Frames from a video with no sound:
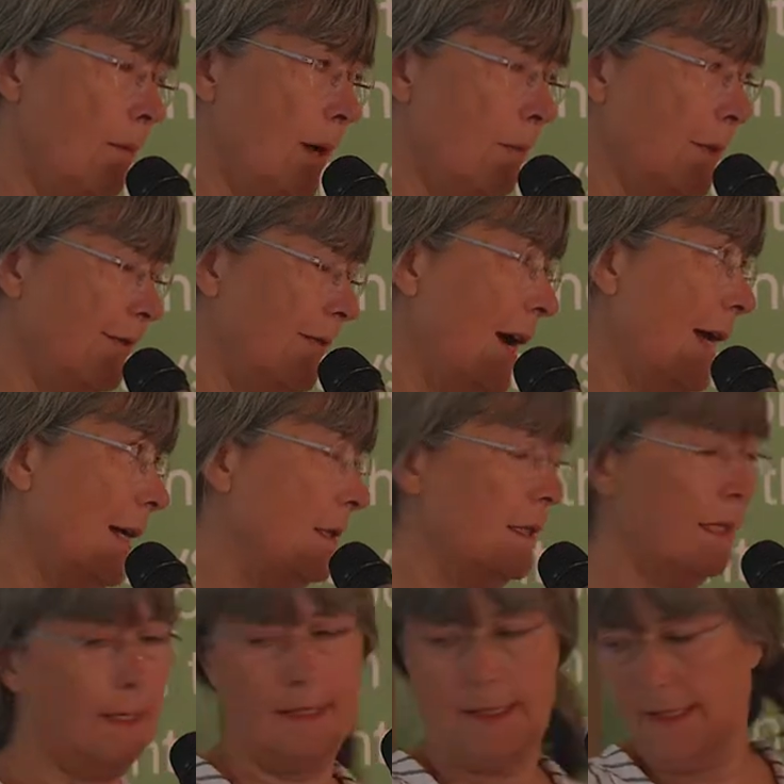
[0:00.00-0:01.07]
I'm afraid.
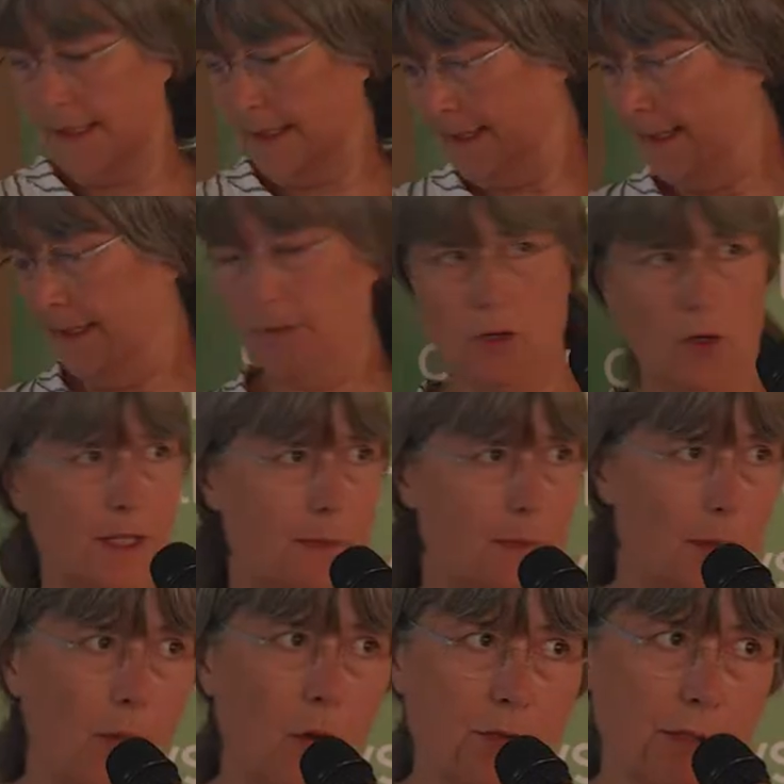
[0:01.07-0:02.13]
I'm trying to
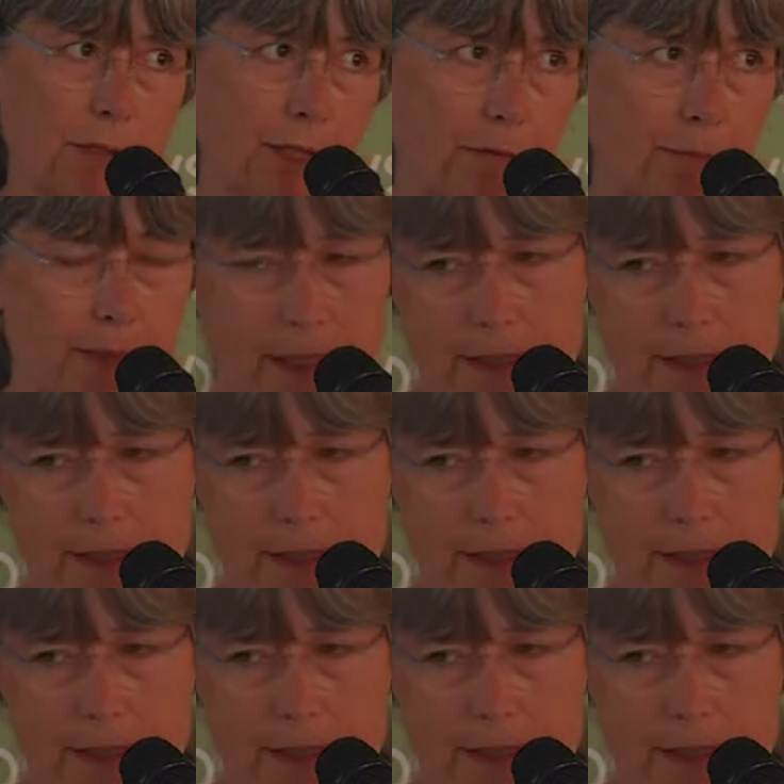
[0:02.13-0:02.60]
be positive, but